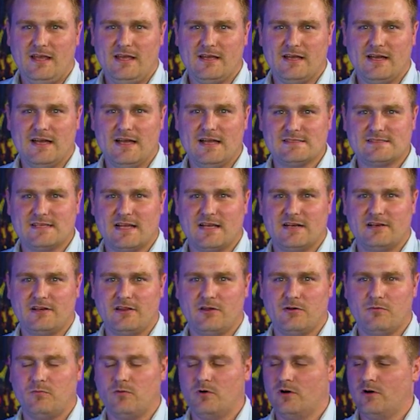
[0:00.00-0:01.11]
Hey guys, I got
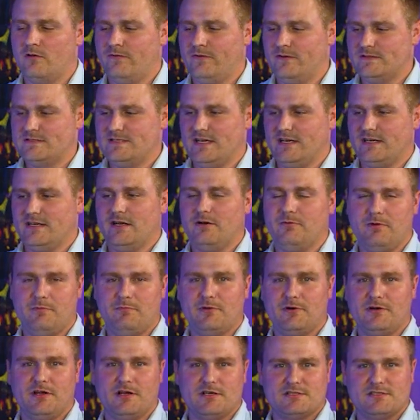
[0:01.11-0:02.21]
another wonderful TechNitWit
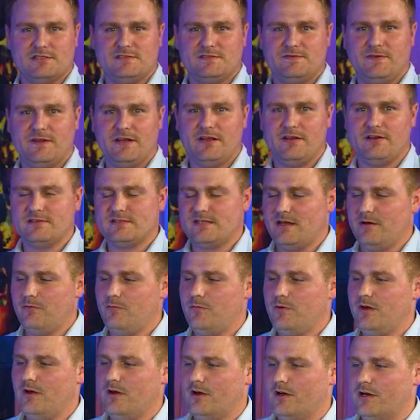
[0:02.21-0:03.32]
Productions videos, and
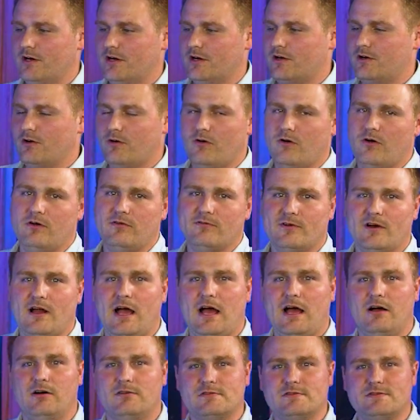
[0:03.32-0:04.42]
we are gonna go over
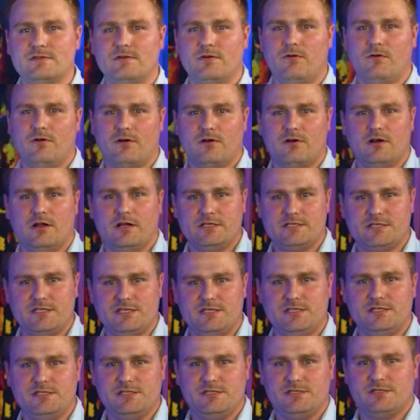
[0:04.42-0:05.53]
how to order a
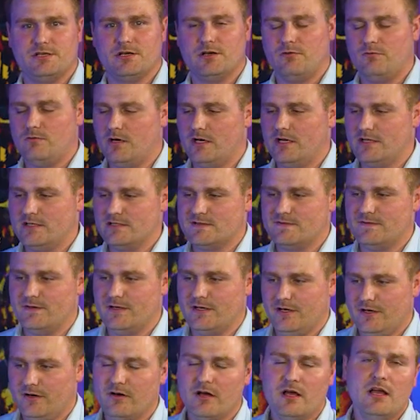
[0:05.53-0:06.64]
TG01 in this
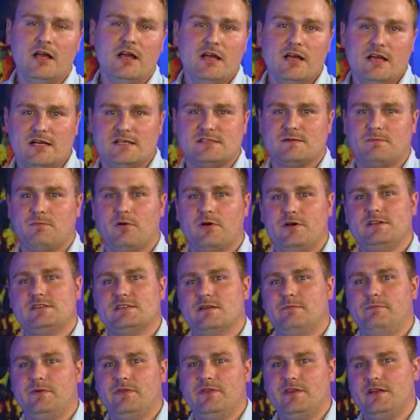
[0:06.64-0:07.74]
video. It's a pretty
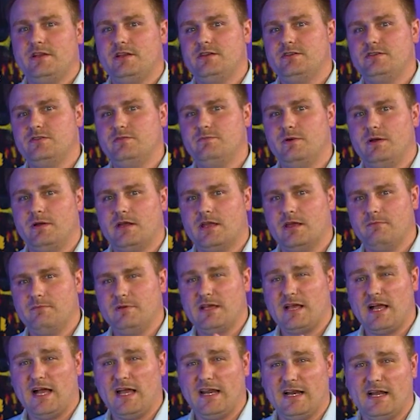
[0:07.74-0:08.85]
simple thing to do, but can be
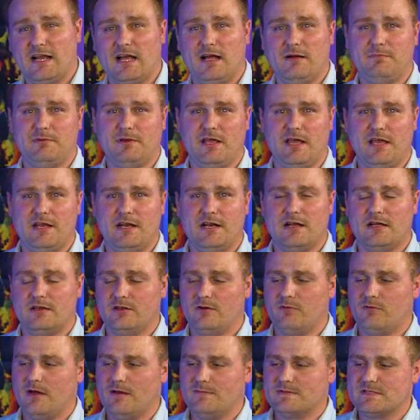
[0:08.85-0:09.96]
kinda complicated on
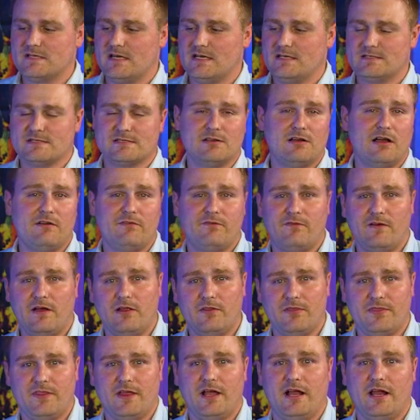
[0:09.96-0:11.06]
their website, so I
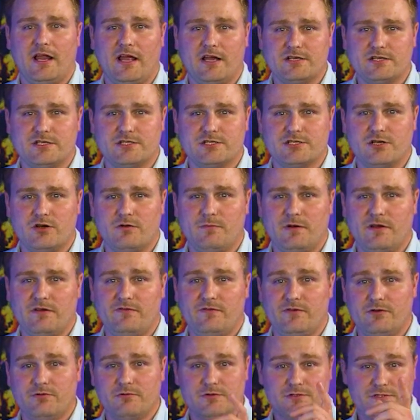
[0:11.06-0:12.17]
felt that I should show my
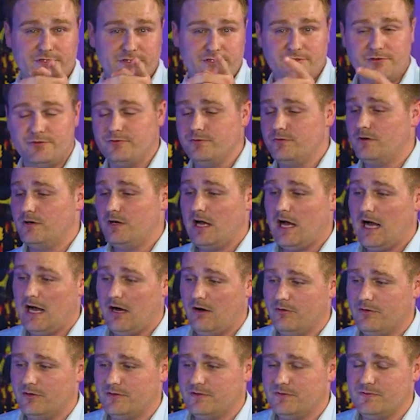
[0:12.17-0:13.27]
viewers, you,
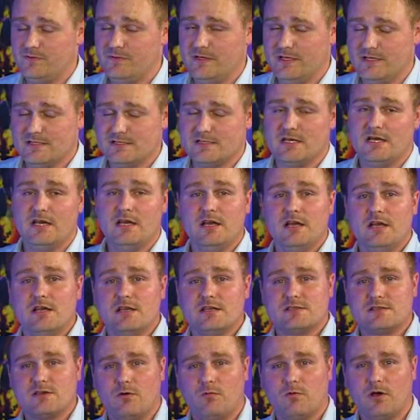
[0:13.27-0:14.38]
how to do this.
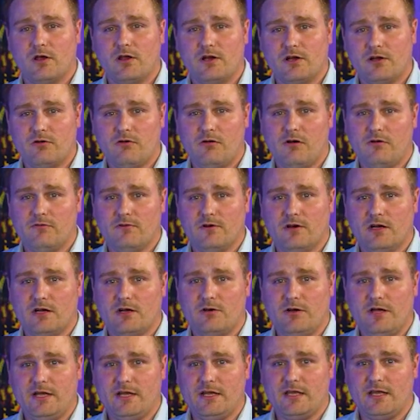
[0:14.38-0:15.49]
So we're gonna go over it
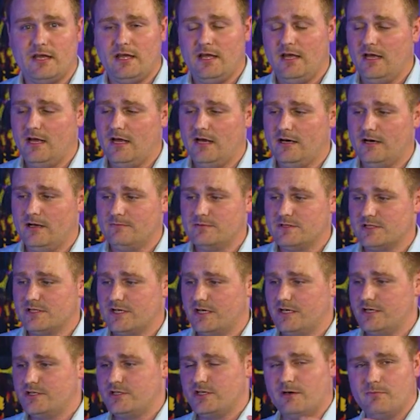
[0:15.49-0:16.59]
quick, and I'm just
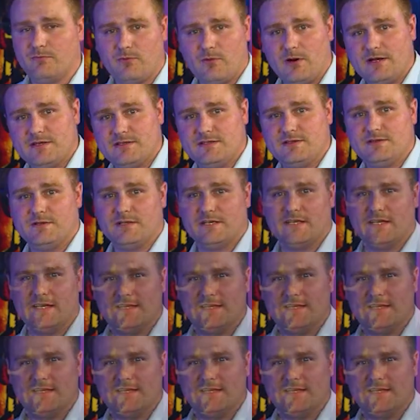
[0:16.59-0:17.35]
gonna jump right to it,